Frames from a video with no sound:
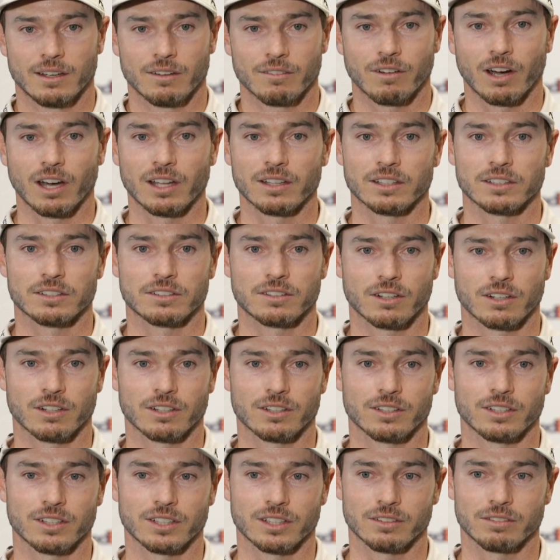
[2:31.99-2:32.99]
finally
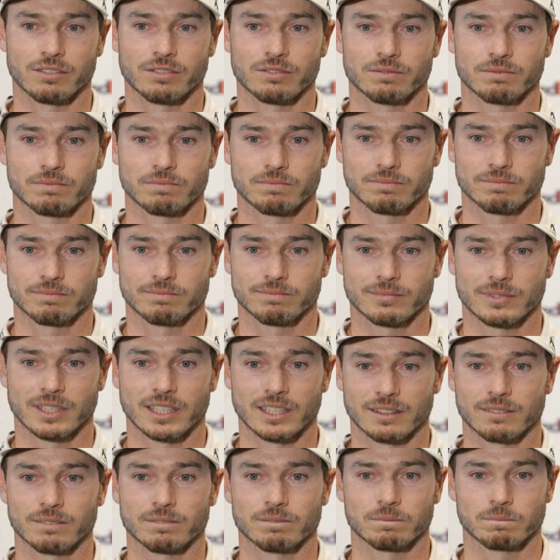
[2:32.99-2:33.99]
starting to
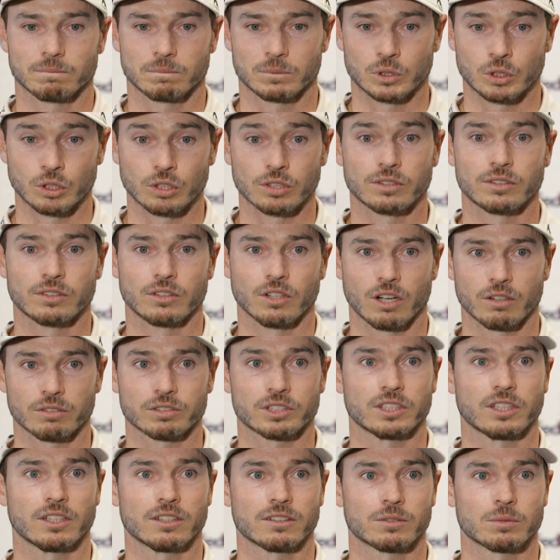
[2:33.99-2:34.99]
hit good golf
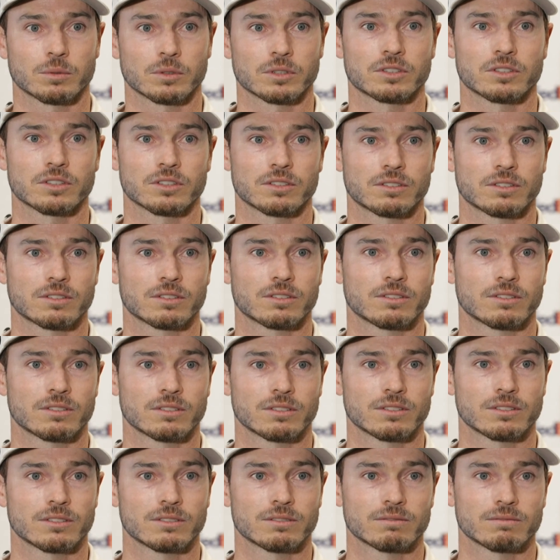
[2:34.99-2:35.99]
shots, which is
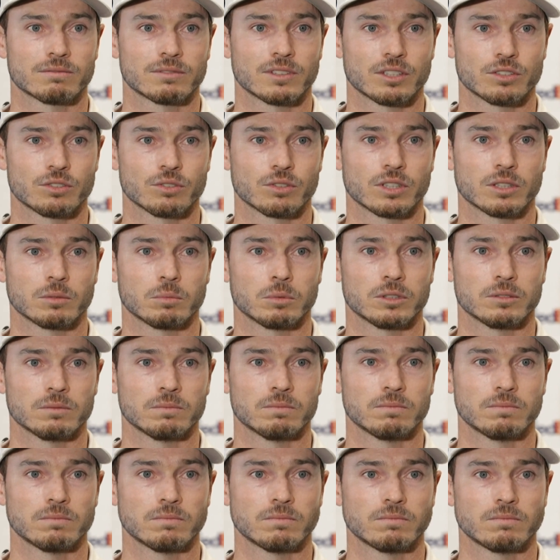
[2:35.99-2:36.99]
enjoyable. Will
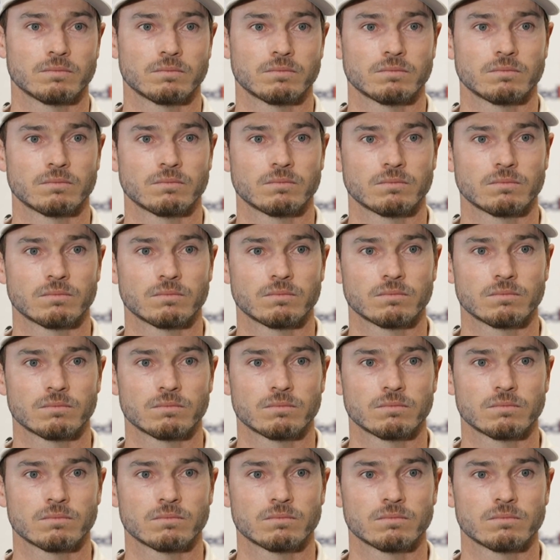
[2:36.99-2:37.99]
there, will there ever will there
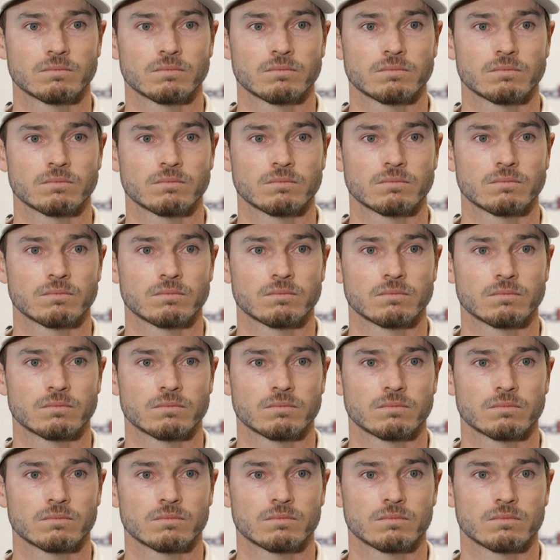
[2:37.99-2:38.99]
be a point where
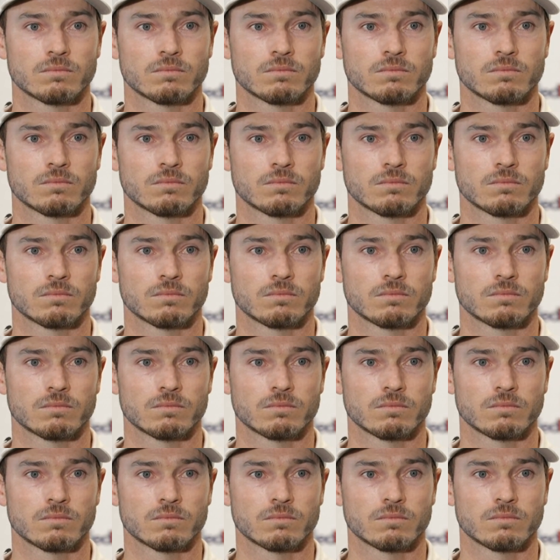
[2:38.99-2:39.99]
you measure
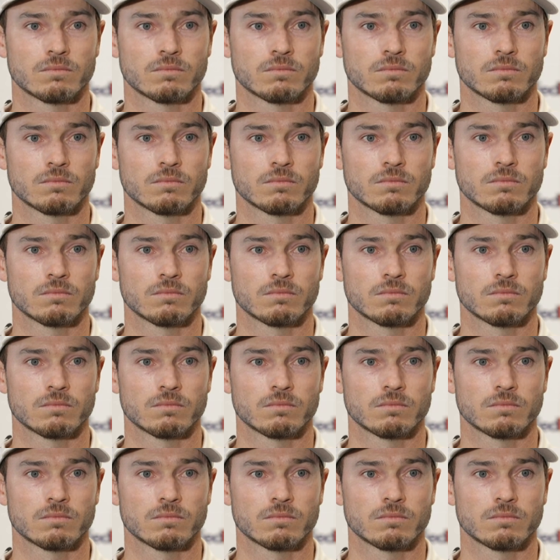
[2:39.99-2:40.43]
yourself by your score?